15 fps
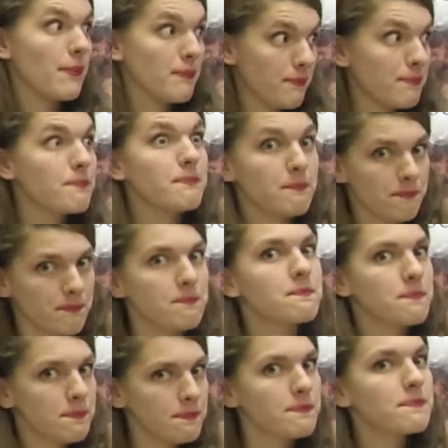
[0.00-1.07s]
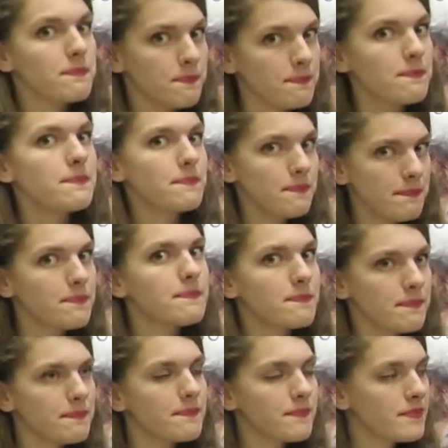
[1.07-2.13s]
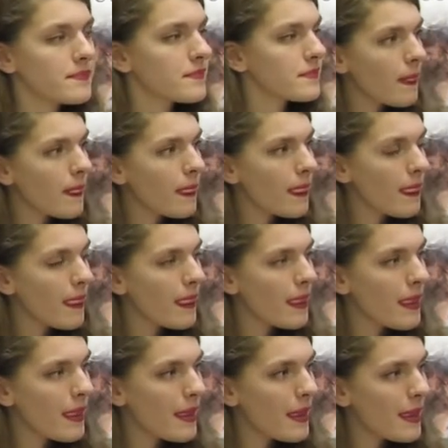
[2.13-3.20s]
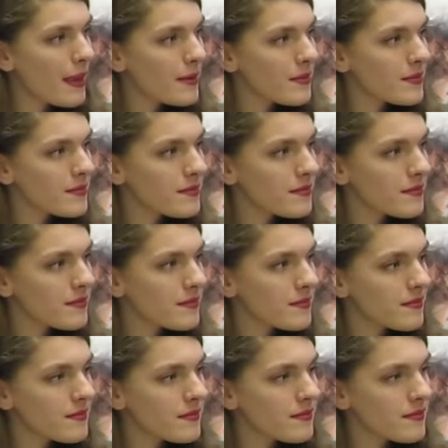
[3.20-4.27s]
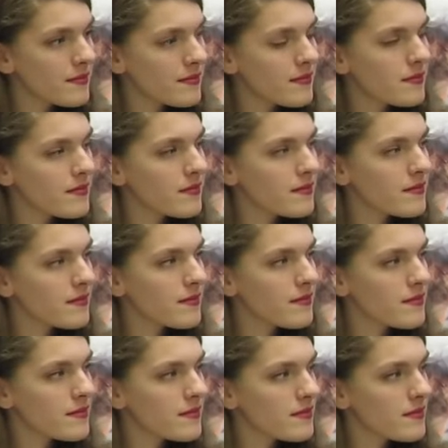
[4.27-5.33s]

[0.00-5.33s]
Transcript: No words are spoken by the person on screen.